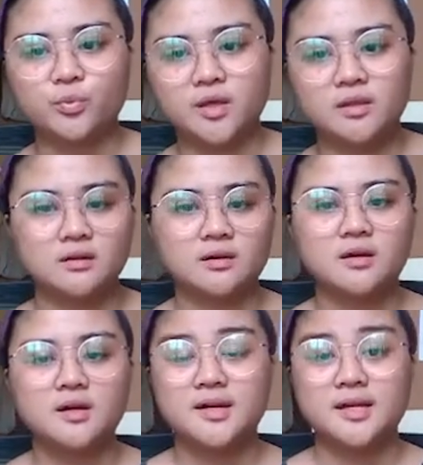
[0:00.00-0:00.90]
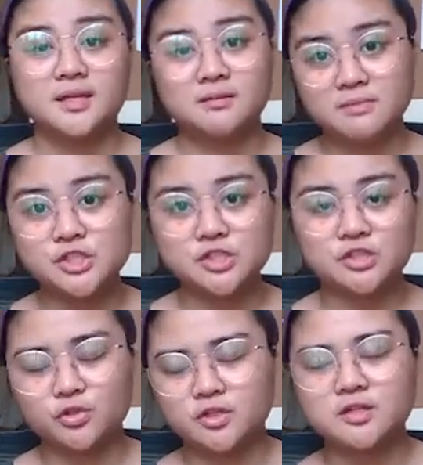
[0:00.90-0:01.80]
with the image
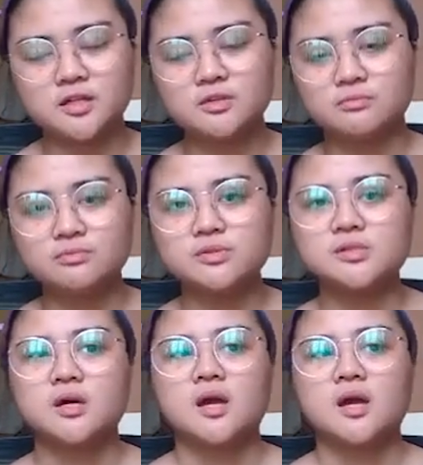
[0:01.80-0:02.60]
that you're gonna use.